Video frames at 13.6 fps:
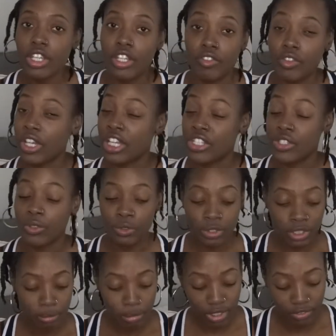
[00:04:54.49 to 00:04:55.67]
If you guys don't know
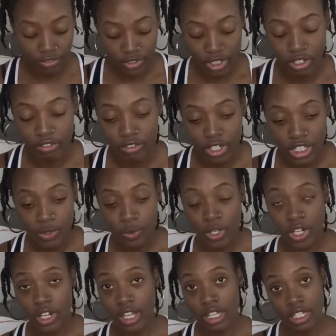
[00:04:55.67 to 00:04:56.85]
the benefit of rice
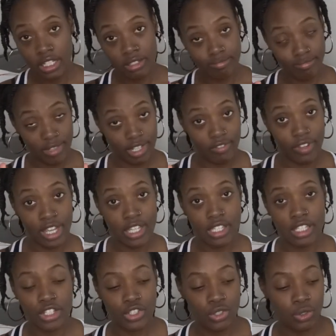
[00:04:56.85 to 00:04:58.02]
water, I advise
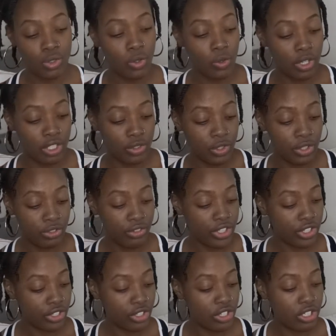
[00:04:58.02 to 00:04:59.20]
that you go and do your
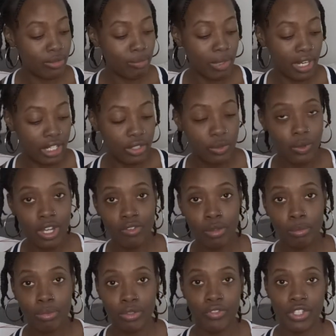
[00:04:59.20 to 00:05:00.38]
research, but I do have a
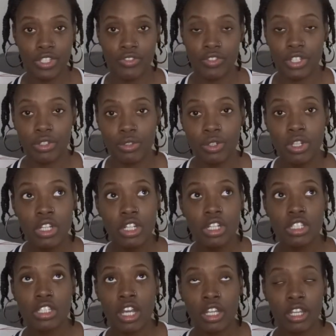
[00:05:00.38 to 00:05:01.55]
previous video
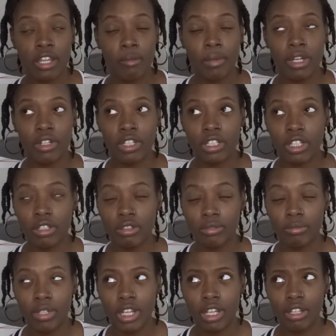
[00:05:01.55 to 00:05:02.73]
talking about it
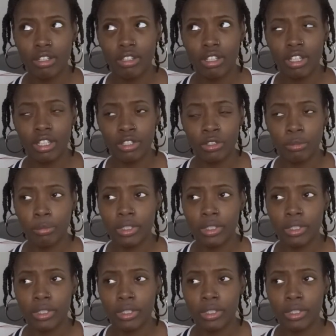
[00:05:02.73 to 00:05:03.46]
a little